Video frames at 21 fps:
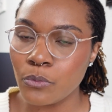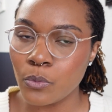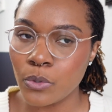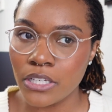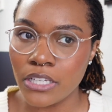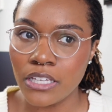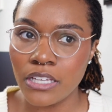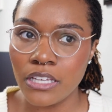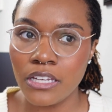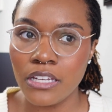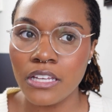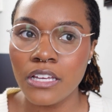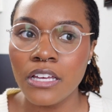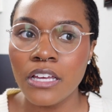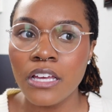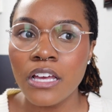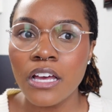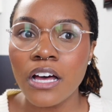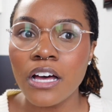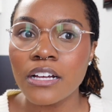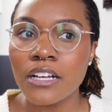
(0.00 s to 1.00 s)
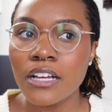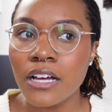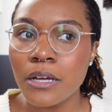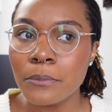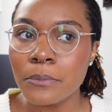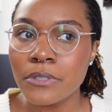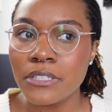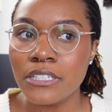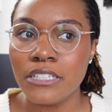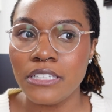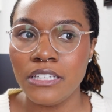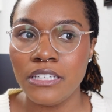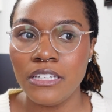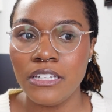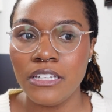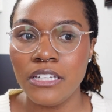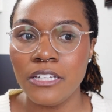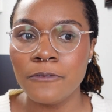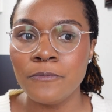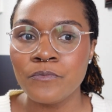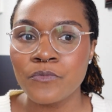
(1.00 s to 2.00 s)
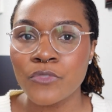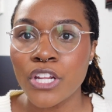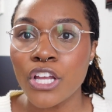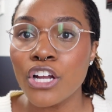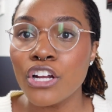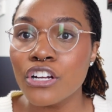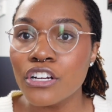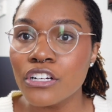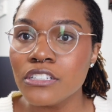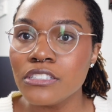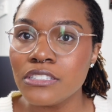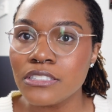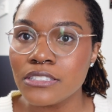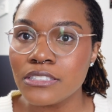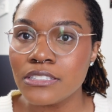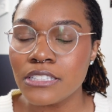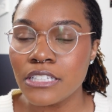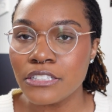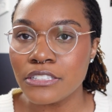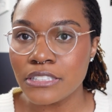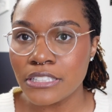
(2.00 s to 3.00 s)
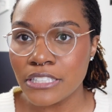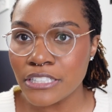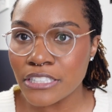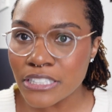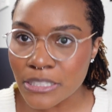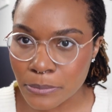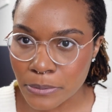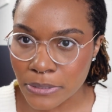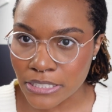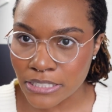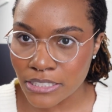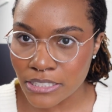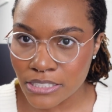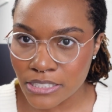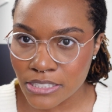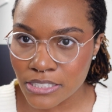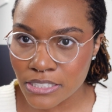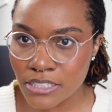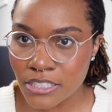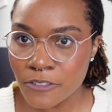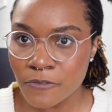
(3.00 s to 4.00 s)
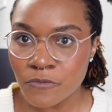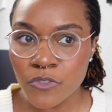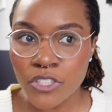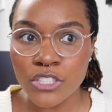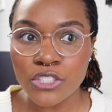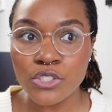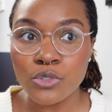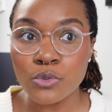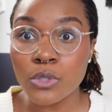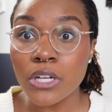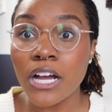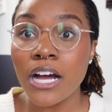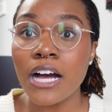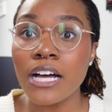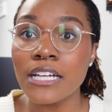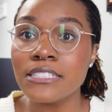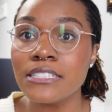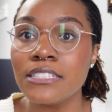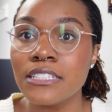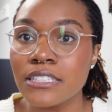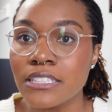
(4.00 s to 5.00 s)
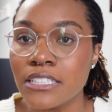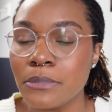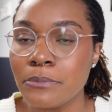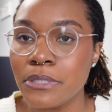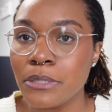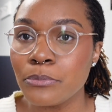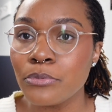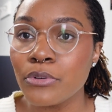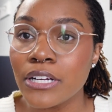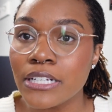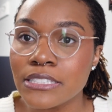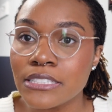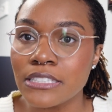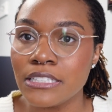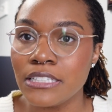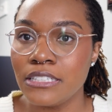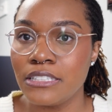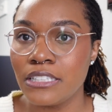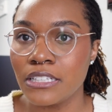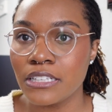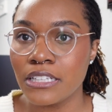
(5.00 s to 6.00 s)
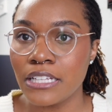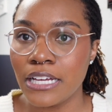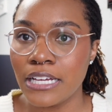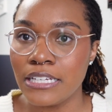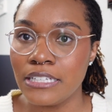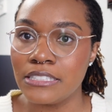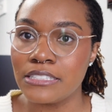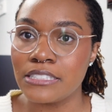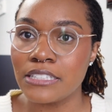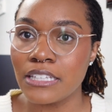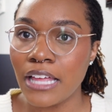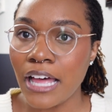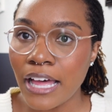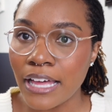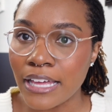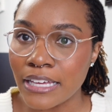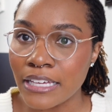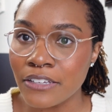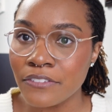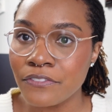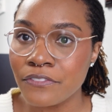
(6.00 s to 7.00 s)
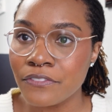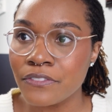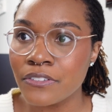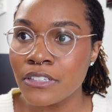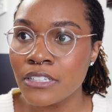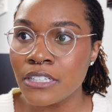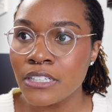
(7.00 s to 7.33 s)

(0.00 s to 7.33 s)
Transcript: When a company urges their therapist to constantly be present in the client's life